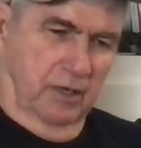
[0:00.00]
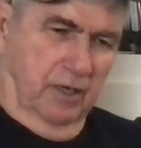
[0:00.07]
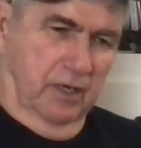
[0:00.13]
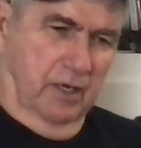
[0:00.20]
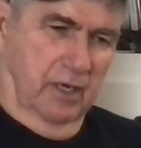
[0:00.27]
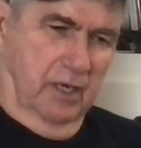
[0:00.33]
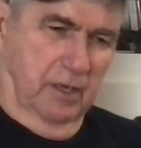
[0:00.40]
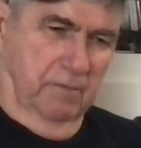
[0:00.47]

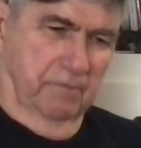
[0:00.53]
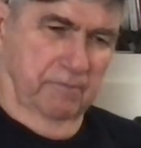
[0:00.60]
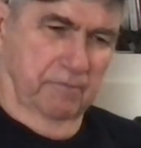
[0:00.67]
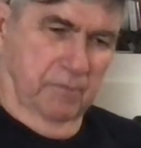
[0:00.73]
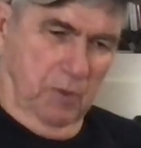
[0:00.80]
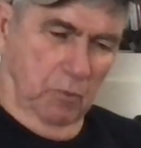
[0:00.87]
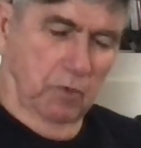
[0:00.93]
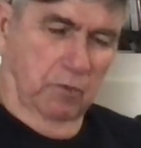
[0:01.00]
and
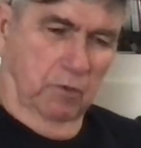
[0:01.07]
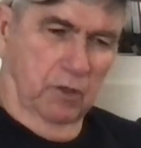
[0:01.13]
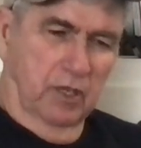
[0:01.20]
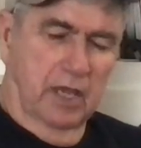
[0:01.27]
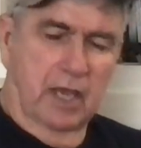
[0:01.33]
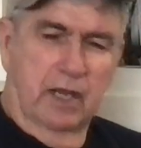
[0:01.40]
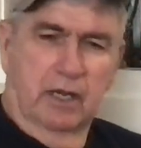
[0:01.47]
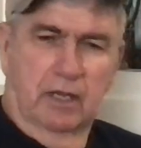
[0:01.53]
we
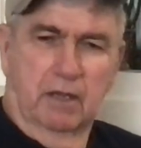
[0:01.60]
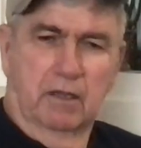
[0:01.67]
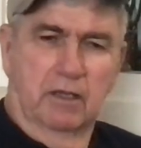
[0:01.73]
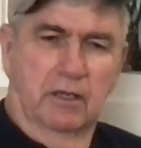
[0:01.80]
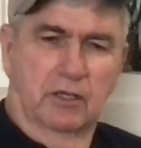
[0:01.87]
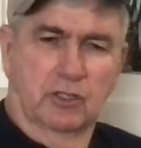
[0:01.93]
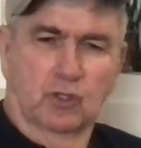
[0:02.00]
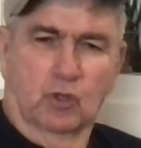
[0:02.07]
really had
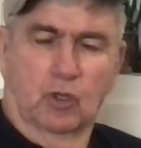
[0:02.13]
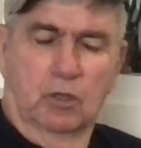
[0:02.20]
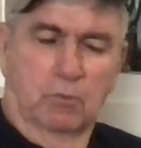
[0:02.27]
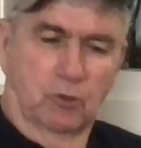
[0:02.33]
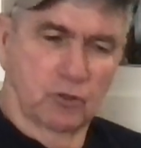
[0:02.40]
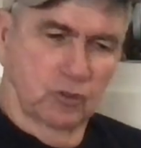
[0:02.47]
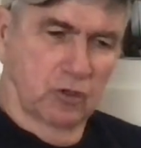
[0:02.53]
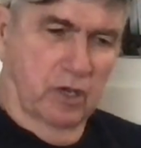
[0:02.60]
an
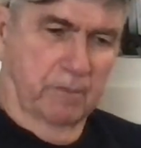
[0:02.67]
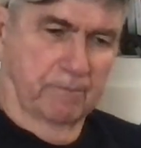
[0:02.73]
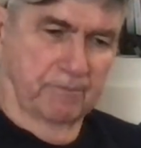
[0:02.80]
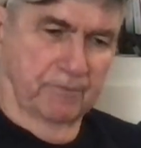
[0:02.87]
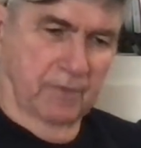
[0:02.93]
enjoyable trip.